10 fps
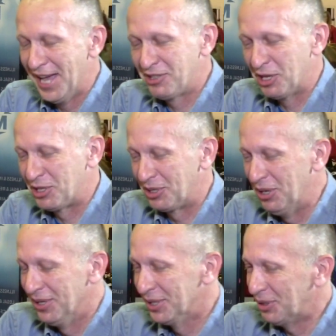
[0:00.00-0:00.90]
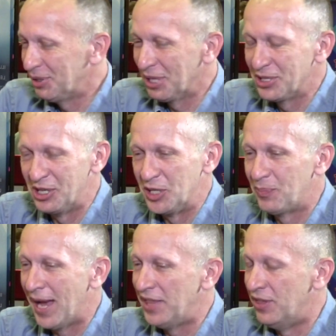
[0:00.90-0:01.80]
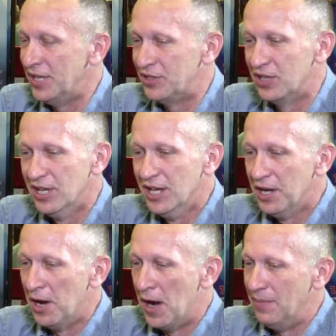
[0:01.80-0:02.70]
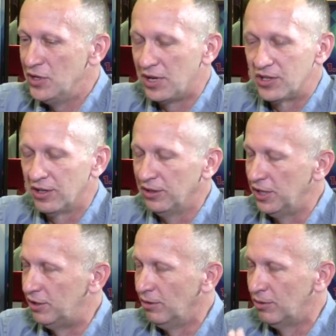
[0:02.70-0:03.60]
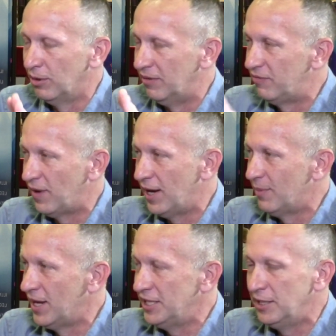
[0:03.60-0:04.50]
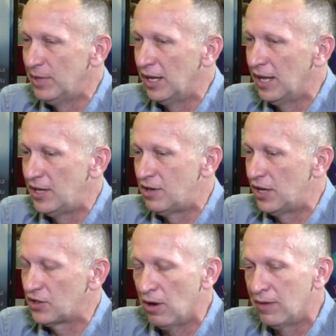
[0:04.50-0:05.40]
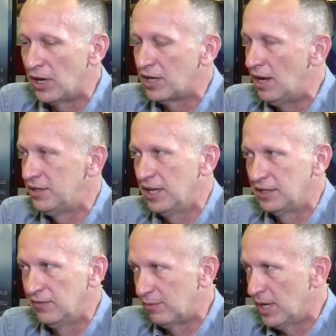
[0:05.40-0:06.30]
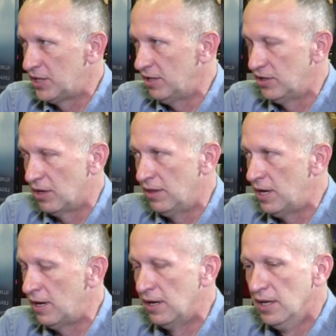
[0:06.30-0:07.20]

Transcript: Yeah. Has its good things and its bad things. You can certainly Google and find my email address. All of our contact information is on there.